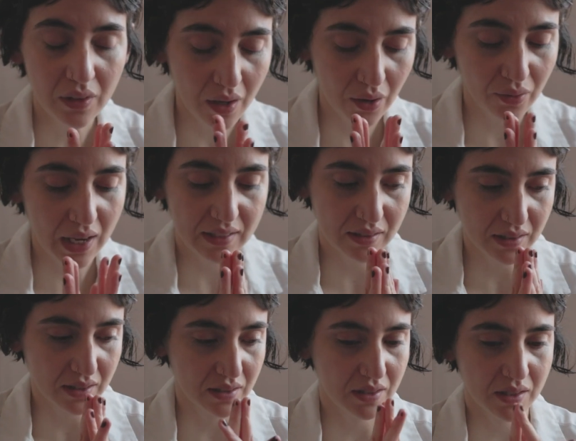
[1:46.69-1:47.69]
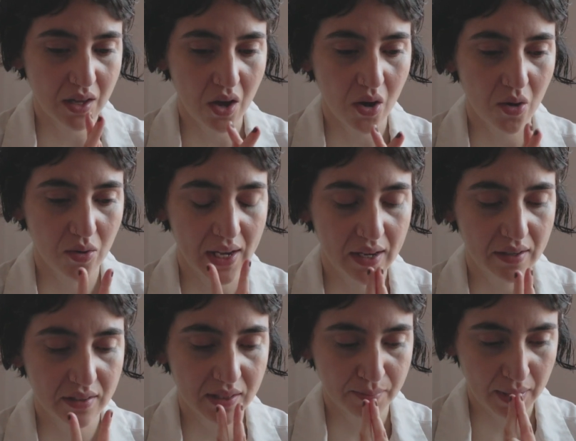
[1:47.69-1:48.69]
Alright, so
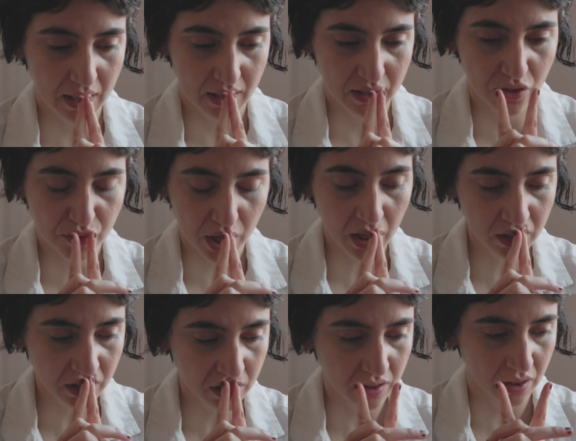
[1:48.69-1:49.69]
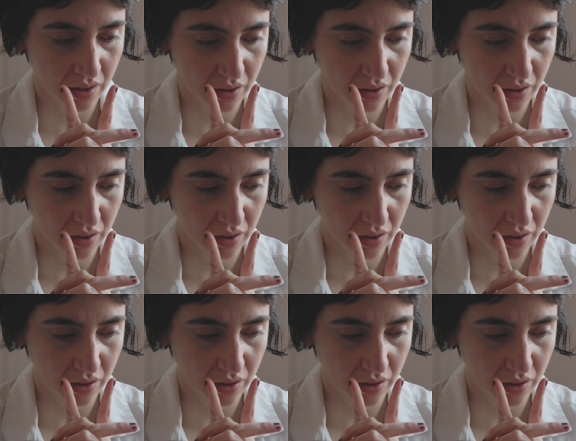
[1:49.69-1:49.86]
here's my strut.